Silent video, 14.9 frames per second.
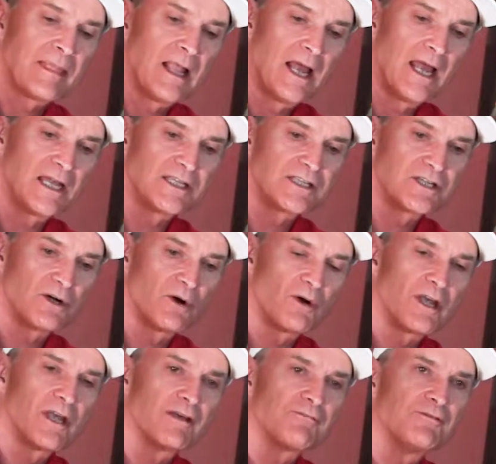And so
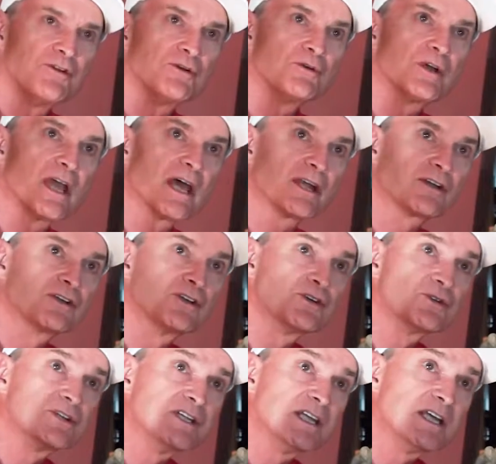if you get too
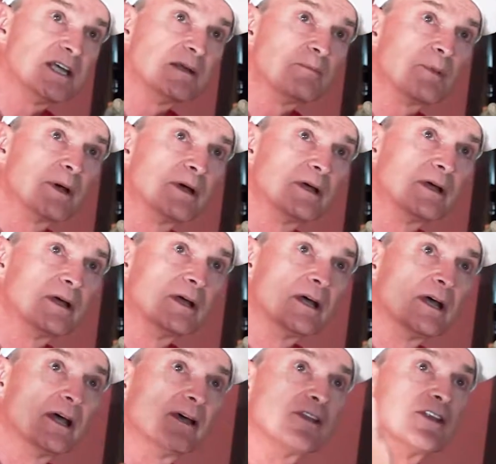deep,
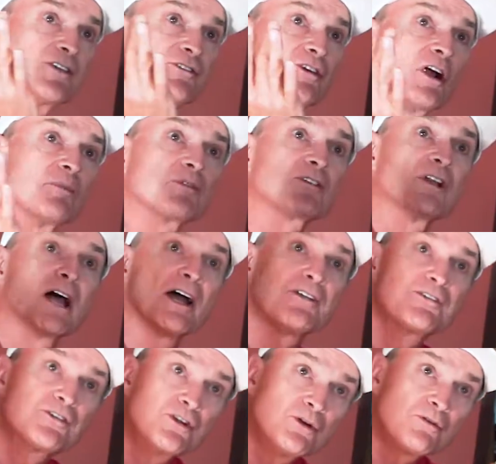this arm
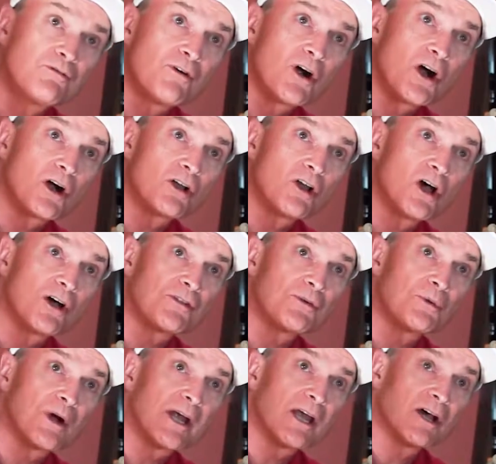slides too far along the
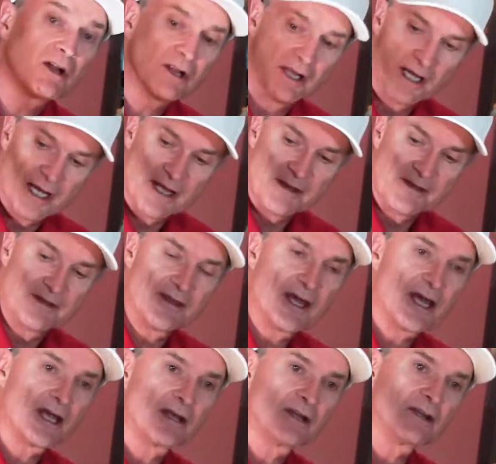rail, then